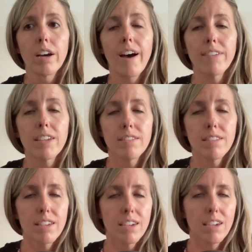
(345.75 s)

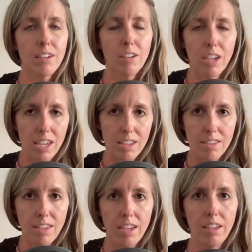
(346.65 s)
Obviously, you can't
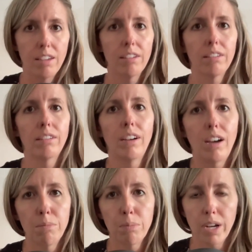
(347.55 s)
sit
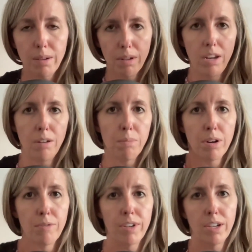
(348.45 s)
upright in a
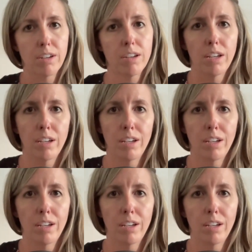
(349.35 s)
perfect